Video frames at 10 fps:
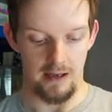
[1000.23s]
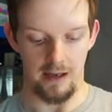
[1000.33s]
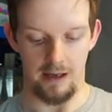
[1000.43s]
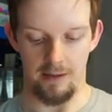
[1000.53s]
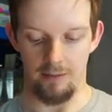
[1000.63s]

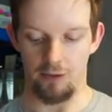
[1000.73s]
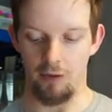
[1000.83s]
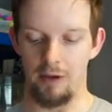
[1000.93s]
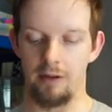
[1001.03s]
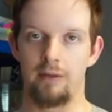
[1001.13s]
Just for
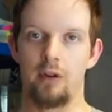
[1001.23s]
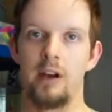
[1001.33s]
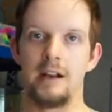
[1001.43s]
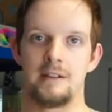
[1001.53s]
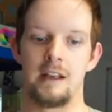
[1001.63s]
a bit of fun,
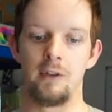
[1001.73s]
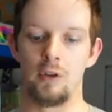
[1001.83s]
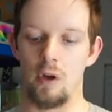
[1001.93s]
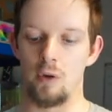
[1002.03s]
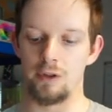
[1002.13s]
let's see if
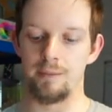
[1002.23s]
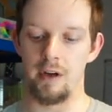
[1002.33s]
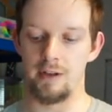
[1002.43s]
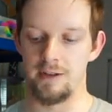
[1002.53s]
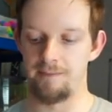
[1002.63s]
you know your
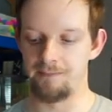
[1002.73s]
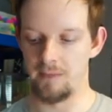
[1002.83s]
spiders.